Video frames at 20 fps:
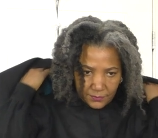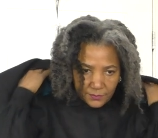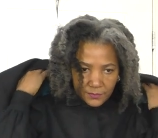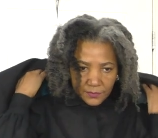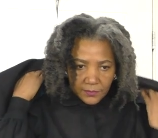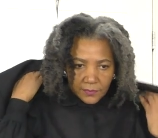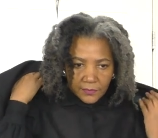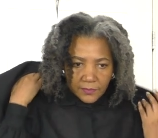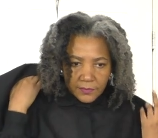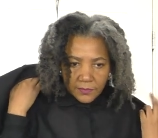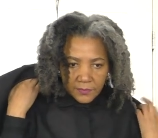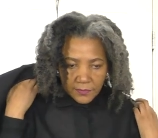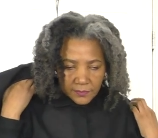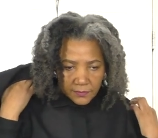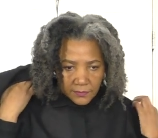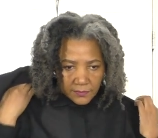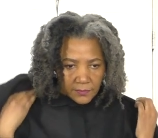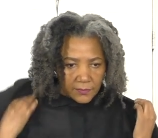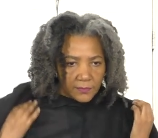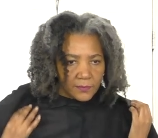
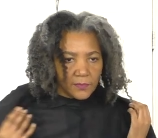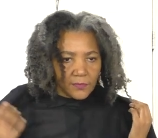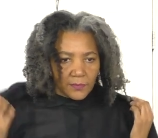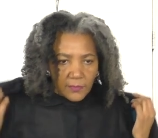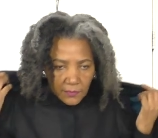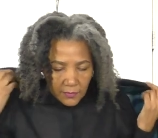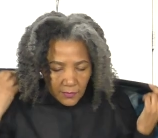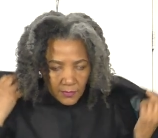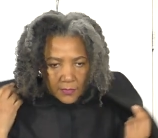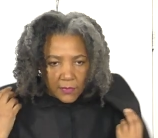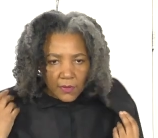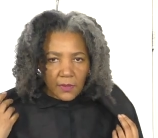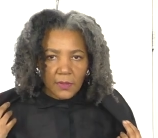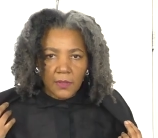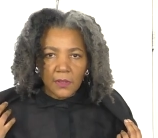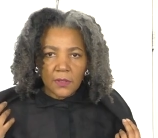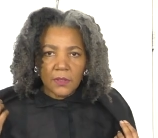No one is speaking in this clip.